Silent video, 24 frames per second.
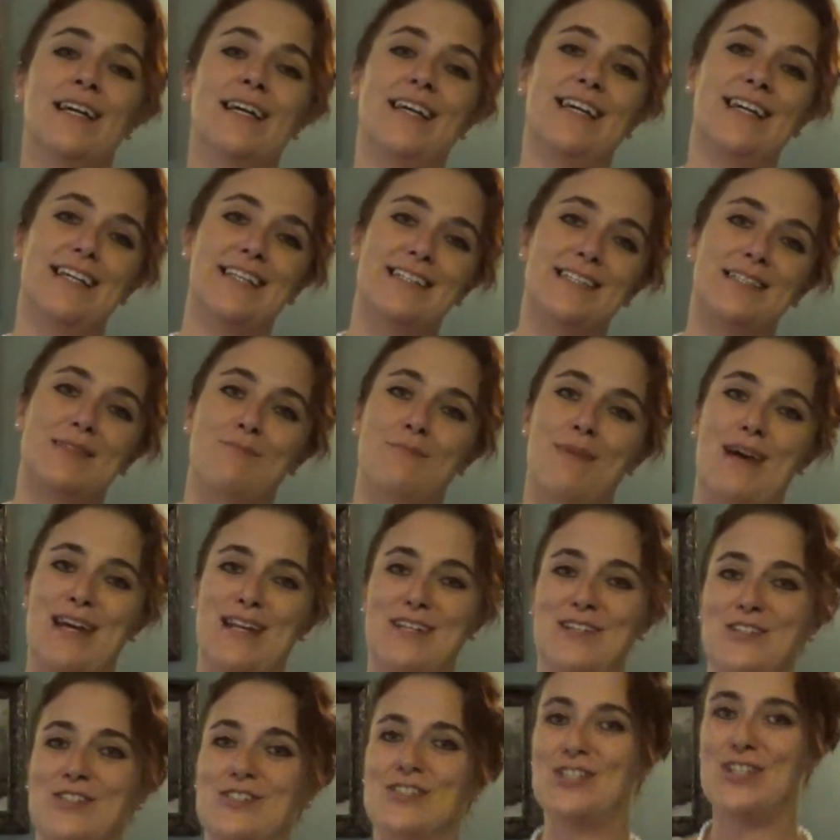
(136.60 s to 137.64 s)
it's
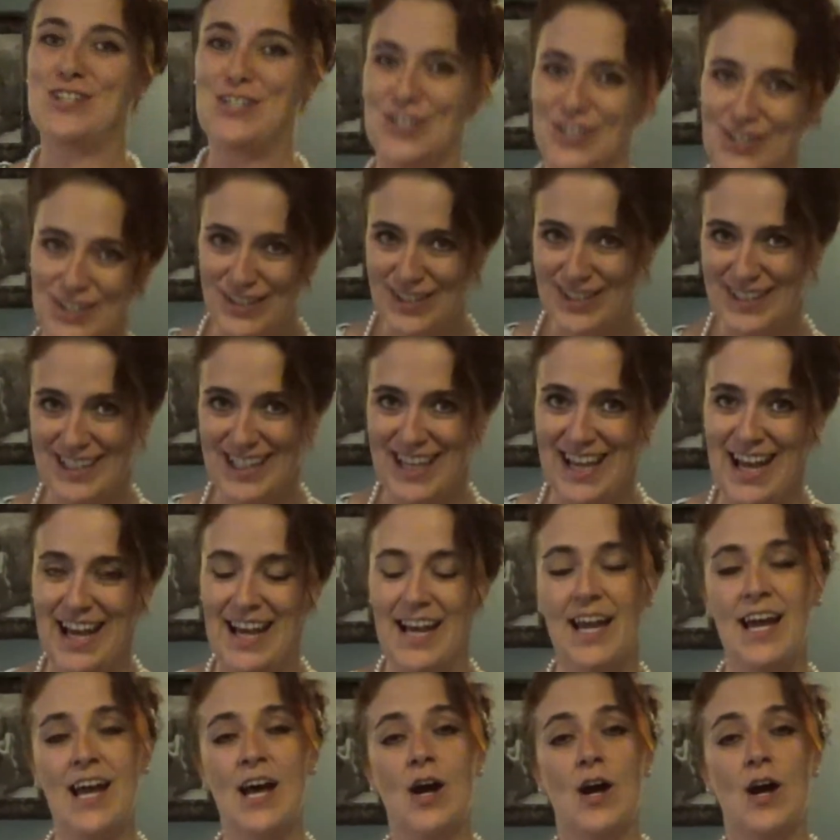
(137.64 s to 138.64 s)
Manchuria.